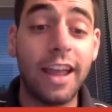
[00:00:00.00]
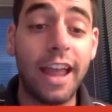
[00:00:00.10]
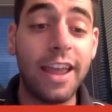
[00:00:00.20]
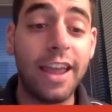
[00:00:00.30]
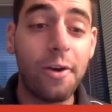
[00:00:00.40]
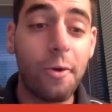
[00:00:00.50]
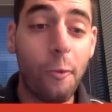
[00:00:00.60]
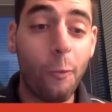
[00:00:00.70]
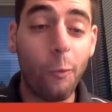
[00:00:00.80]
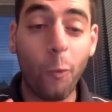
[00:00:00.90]
A
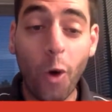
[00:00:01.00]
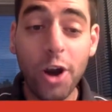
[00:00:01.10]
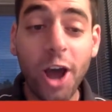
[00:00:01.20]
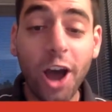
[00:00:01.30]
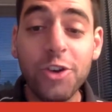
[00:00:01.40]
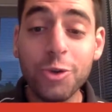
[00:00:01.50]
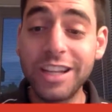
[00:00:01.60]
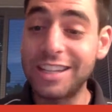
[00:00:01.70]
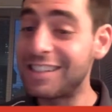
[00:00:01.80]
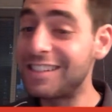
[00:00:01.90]

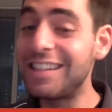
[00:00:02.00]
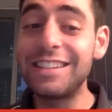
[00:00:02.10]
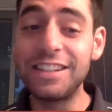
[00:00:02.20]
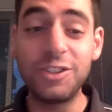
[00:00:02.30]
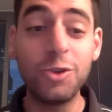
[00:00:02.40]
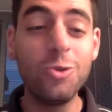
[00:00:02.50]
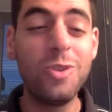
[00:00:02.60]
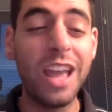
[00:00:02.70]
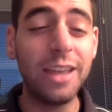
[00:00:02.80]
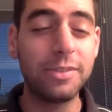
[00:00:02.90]
162
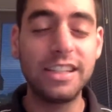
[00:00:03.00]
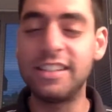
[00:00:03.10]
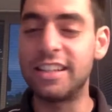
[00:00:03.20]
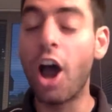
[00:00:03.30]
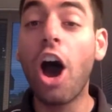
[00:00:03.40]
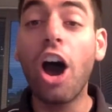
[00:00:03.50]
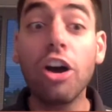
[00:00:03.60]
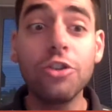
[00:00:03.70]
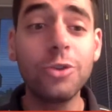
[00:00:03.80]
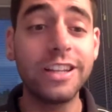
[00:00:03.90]
game season,
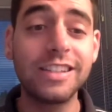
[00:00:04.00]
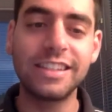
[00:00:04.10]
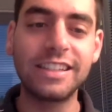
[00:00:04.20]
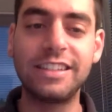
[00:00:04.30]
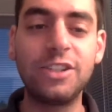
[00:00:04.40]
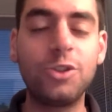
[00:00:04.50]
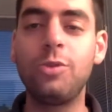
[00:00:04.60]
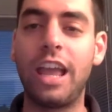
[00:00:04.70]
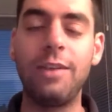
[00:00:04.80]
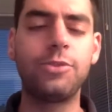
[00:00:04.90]
162
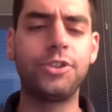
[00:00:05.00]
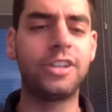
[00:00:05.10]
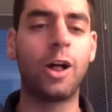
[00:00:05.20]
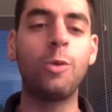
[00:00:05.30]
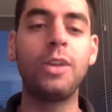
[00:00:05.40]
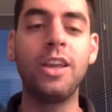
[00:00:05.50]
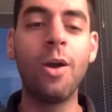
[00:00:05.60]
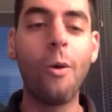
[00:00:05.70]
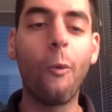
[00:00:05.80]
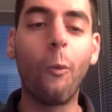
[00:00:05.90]
games, and you're telling me
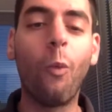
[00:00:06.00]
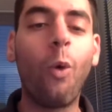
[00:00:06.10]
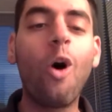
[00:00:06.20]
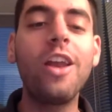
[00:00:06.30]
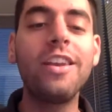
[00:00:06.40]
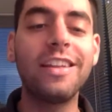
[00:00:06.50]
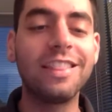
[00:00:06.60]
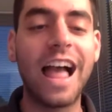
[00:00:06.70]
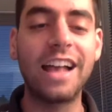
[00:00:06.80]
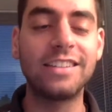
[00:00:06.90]
one
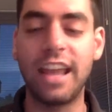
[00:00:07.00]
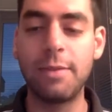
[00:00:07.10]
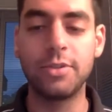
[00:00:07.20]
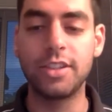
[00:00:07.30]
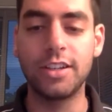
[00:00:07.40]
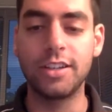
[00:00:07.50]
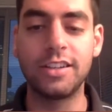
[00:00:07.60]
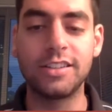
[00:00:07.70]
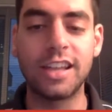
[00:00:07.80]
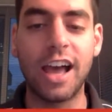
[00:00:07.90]
last game is going to
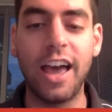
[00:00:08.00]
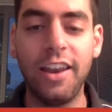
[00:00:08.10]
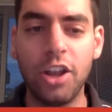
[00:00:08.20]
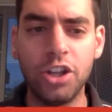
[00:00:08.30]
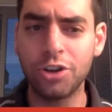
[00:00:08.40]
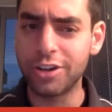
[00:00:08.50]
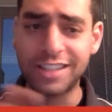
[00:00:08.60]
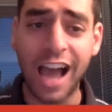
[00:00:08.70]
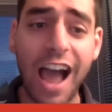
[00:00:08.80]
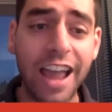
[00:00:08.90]
decide your
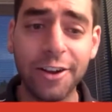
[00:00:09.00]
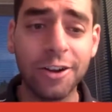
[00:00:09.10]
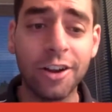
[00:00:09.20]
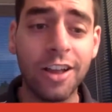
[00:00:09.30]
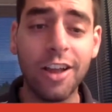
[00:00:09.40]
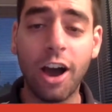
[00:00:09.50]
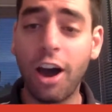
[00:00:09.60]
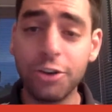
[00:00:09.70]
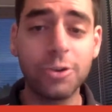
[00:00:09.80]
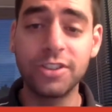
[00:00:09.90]
entire
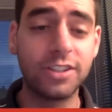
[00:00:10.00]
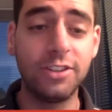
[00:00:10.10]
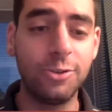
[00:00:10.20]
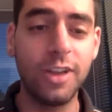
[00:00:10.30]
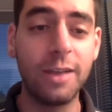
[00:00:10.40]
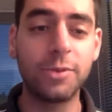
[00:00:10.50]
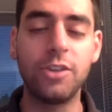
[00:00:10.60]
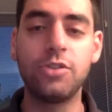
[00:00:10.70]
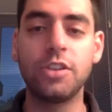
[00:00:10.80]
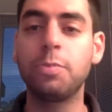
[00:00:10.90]
162 games that you
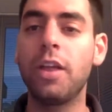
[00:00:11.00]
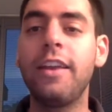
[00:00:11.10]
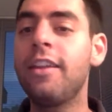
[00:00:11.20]
just played?